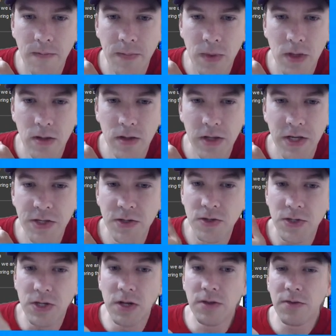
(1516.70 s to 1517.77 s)
The laser
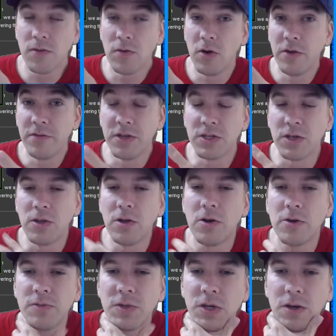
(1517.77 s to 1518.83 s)
is done through all of these
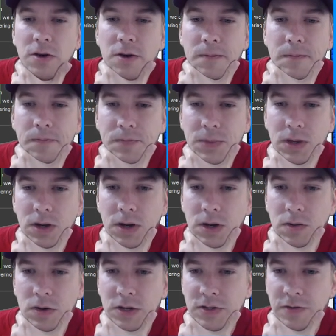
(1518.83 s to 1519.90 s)
alarms here.
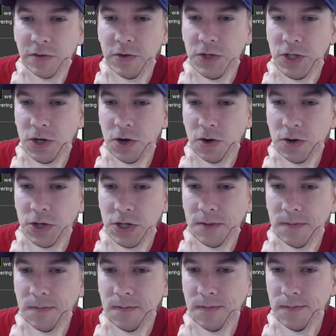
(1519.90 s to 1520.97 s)
When it's first charging,